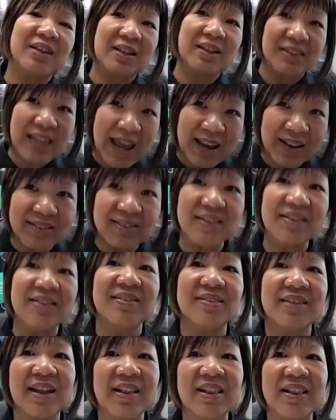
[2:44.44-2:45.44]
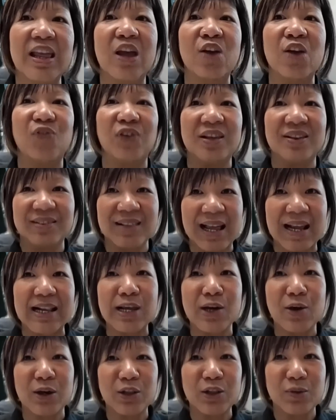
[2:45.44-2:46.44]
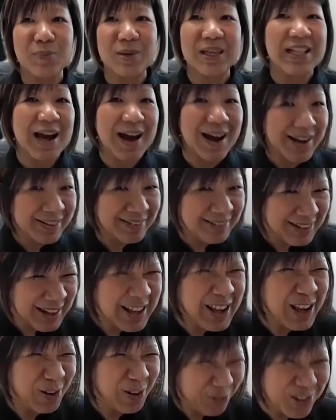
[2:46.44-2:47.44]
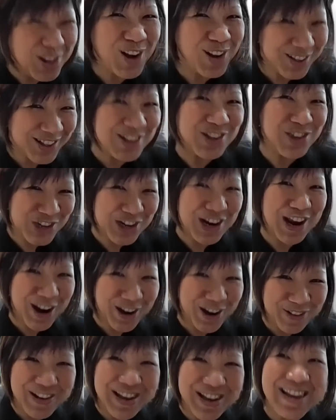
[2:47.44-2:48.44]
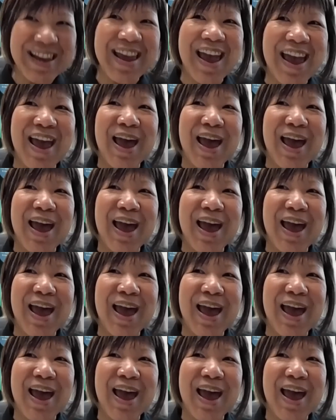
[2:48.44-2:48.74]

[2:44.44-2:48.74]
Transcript: A tax incentive is likely going to be the icing, if not the cherry,